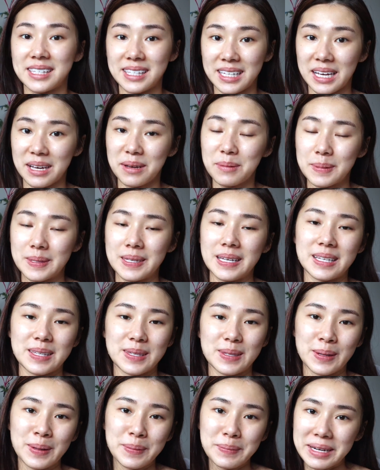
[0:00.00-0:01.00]
steps and
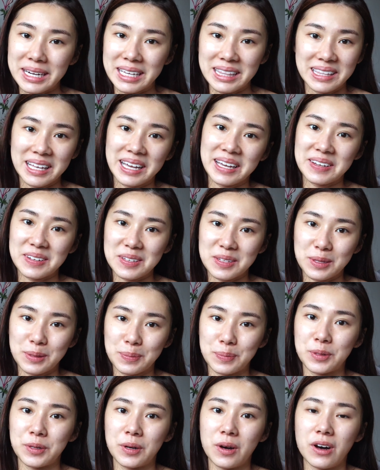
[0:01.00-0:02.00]
so many layers to
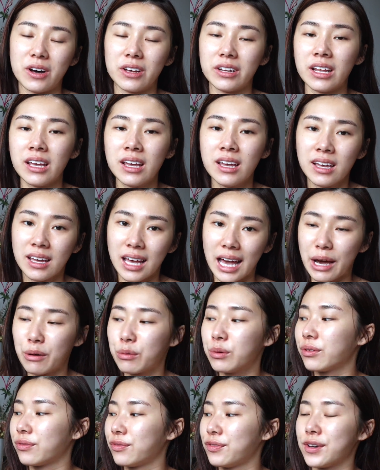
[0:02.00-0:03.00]
put on, I
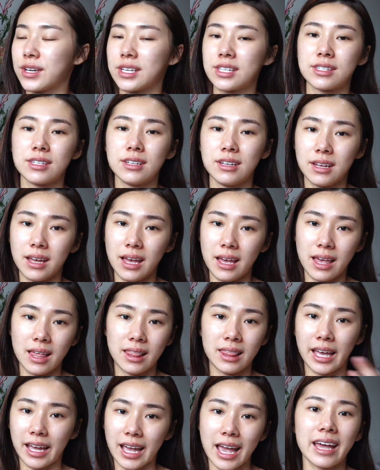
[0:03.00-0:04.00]
will first
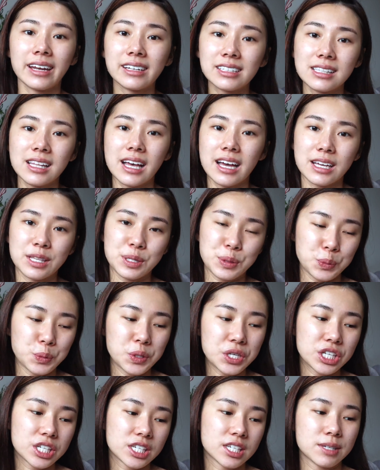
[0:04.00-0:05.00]
like analyze
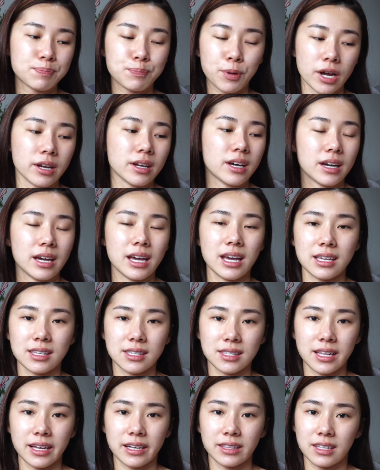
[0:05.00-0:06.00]
which product
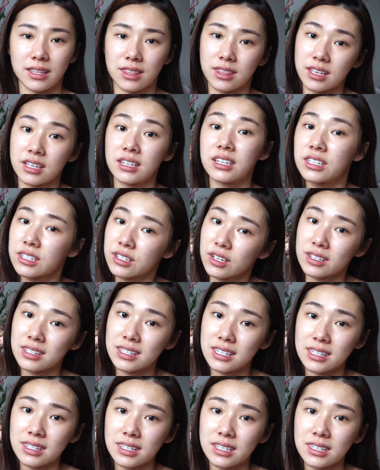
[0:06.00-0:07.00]
has like the thinnest
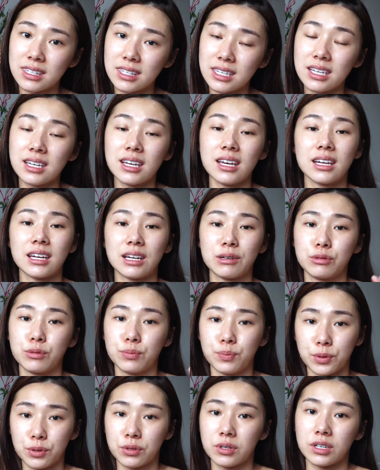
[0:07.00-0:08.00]
consistency, and I will
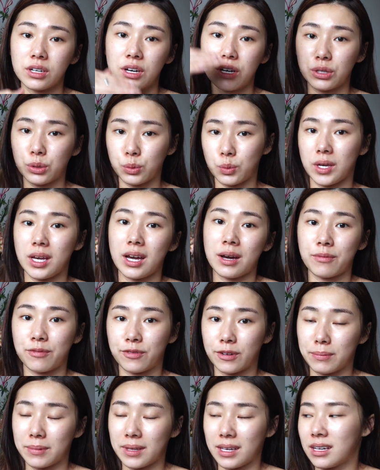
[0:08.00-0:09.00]
build it all the way up
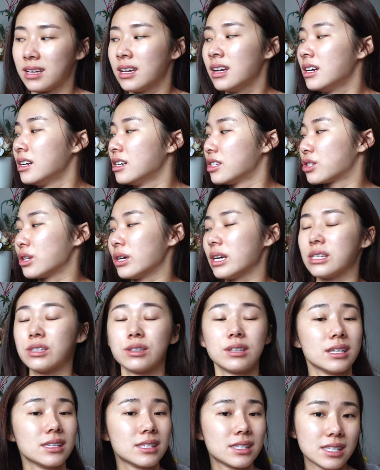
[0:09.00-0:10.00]
from there. So as
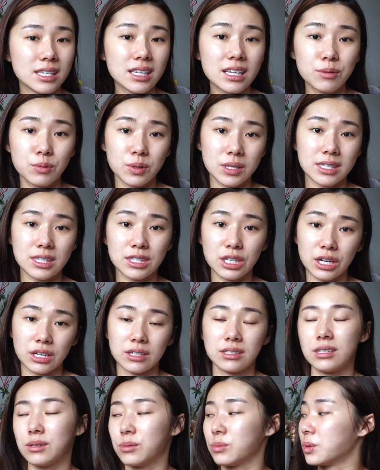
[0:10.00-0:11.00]
you can see, we
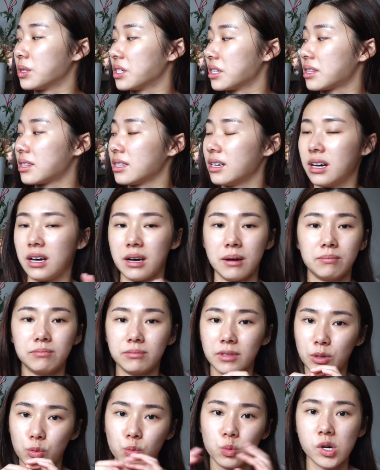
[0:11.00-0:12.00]
started with
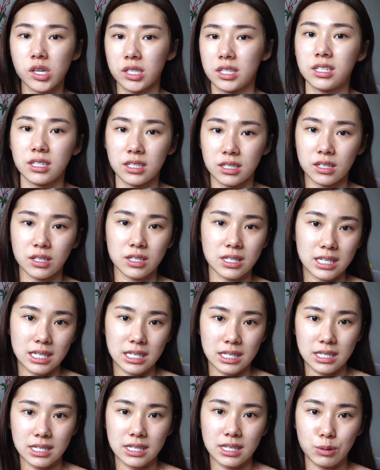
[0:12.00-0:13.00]
a water
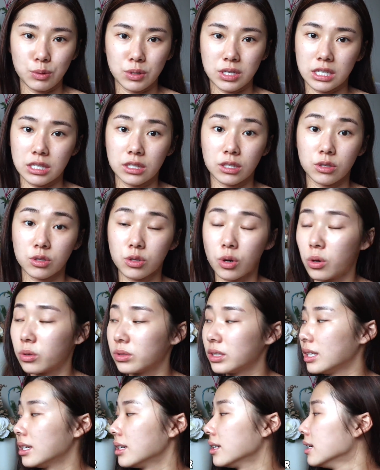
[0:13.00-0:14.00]
consistency, which is the
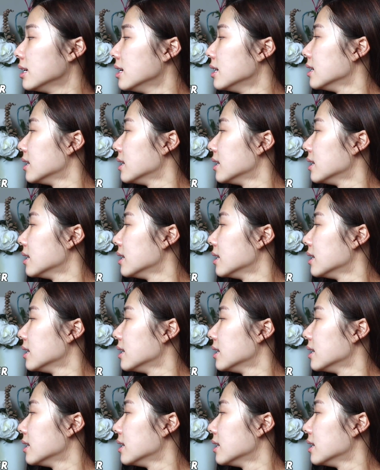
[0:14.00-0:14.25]
toner,